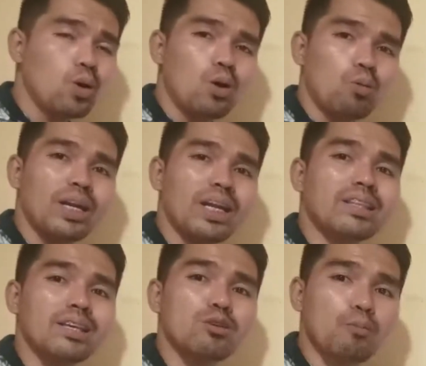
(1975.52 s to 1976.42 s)
when it
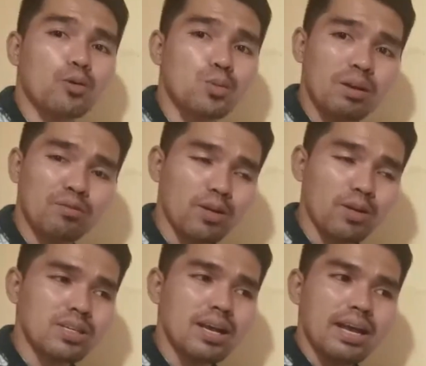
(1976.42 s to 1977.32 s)
is supposed to be
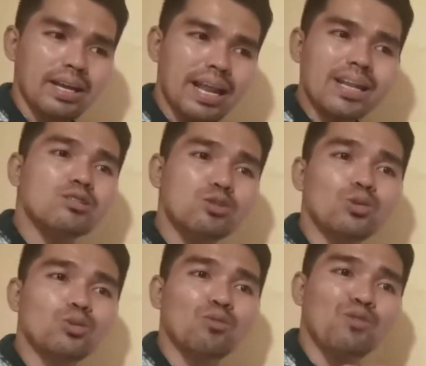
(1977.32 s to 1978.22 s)
false. That is
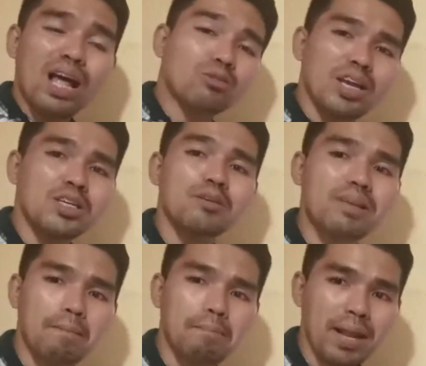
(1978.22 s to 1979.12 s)
due to fluctuation of
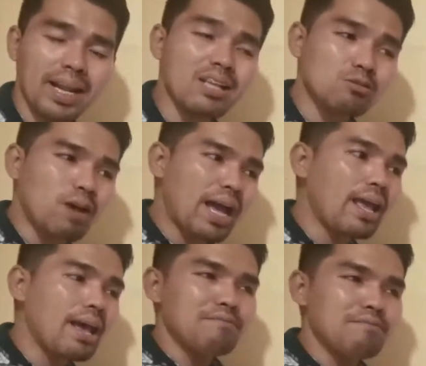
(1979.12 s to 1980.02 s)
sampling. That's why
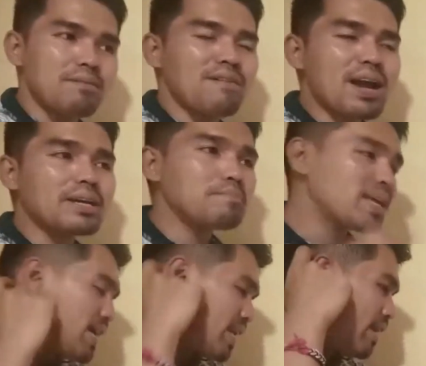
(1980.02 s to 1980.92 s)
from the very
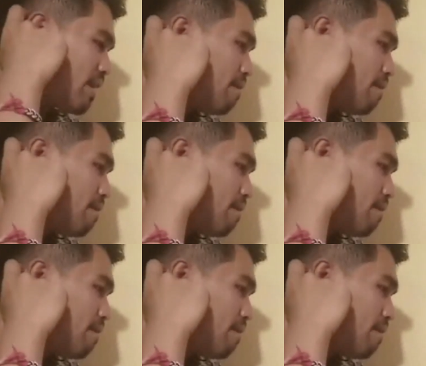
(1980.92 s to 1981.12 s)
beginning,